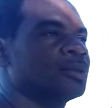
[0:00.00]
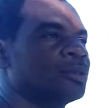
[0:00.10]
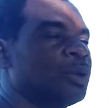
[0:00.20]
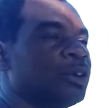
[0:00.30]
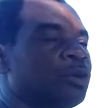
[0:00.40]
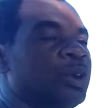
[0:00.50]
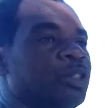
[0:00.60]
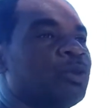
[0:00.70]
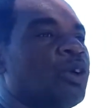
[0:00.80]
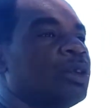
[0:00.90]
Right now
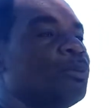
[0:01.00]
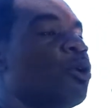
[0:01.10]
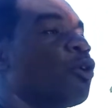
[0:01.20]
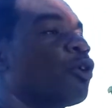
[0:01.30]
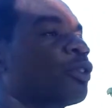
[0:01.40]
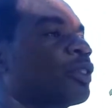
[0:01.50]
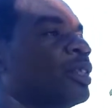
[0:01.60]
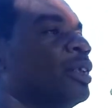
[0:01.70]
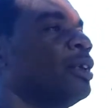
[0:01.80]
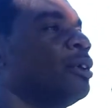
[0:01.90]
is one of the most
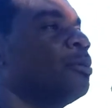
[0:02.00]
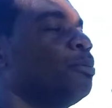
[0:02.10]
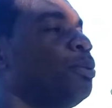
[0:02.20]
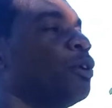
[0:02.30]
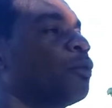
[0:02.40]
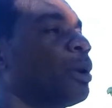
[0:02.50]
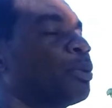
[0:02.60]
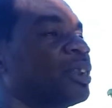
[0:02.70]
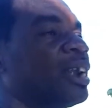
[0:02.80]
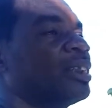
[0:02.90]
beautiful and
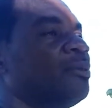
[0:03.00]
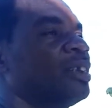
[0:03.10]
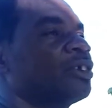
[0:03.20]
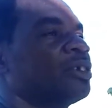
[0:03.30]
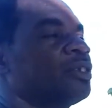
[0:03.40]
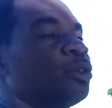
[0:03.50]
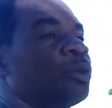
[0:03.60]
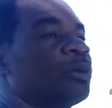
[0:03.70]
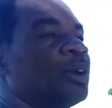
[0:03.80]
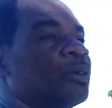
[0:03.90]
protected nations in the
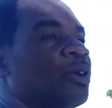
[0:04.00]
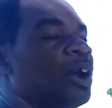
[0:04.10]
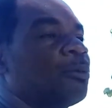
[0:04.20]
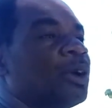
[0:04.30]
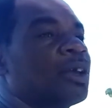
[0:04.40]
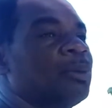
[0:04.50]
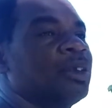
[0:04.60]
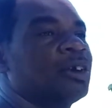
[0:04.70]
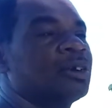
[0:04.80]
world right now, because everybody coming here.